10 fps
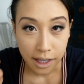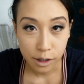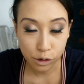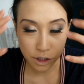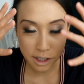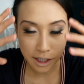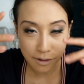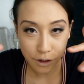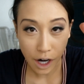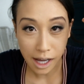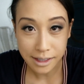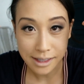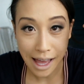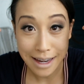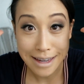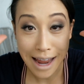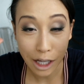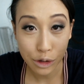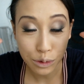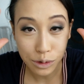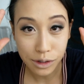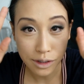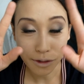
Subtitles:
This will just give your eyes that natural